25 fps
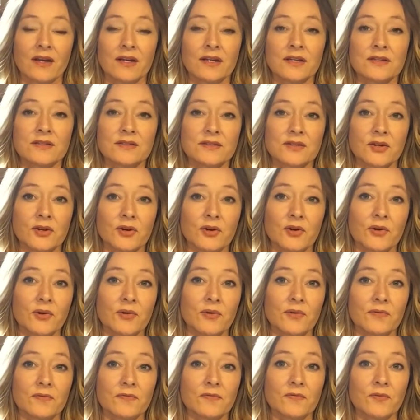
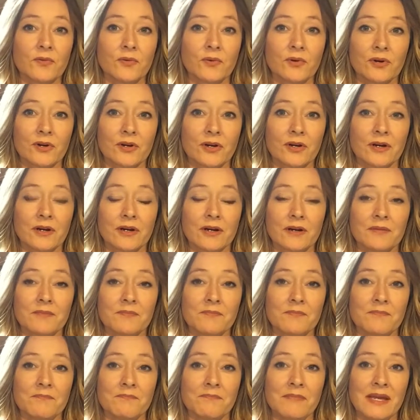So for
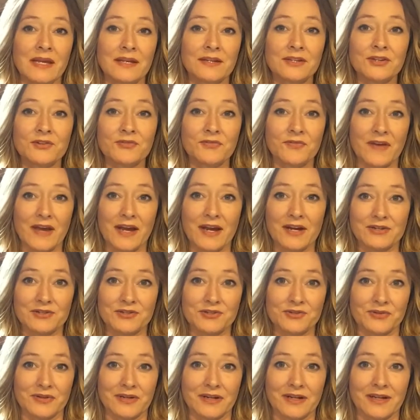
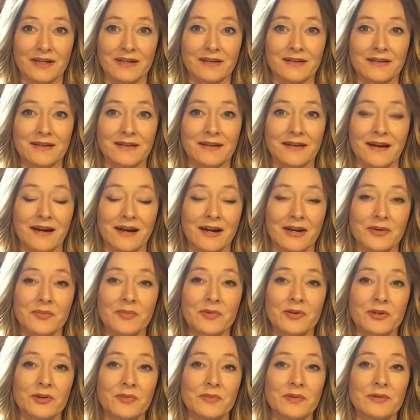manufacturing, I'm
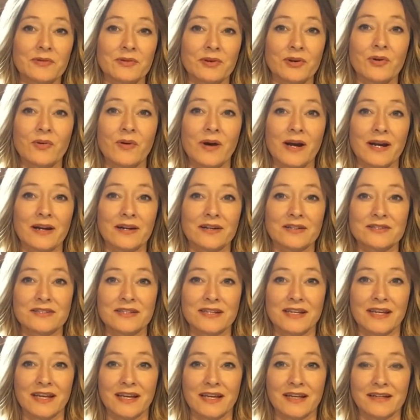going to be required
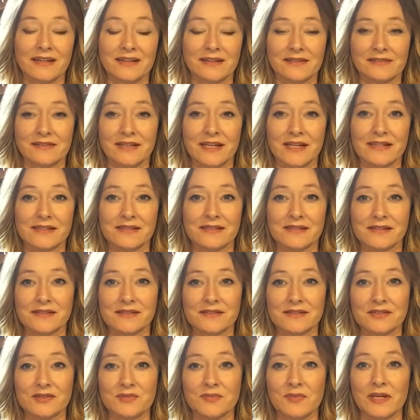to get a
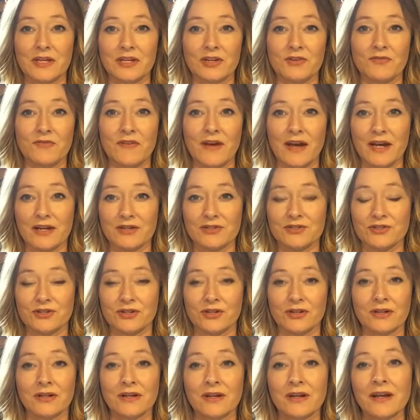license to
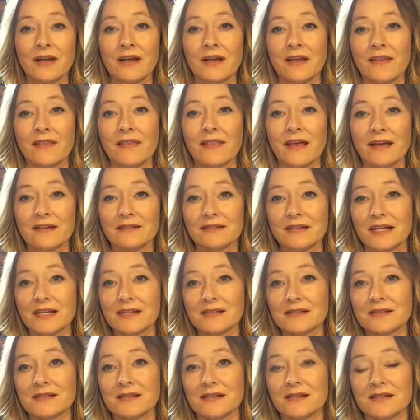manufacture. That
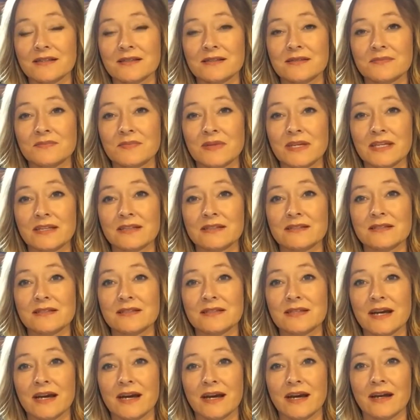license means
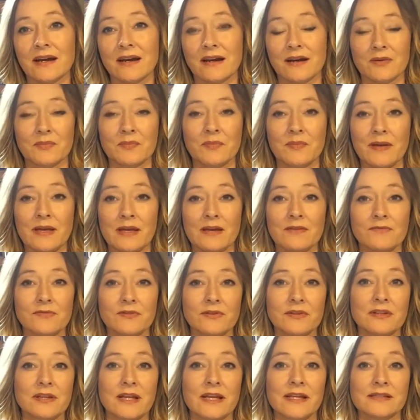that I'm paying for
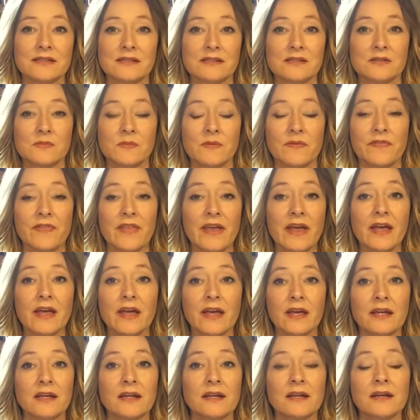the license, but
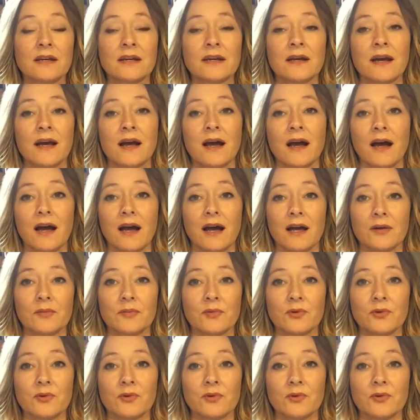then I'm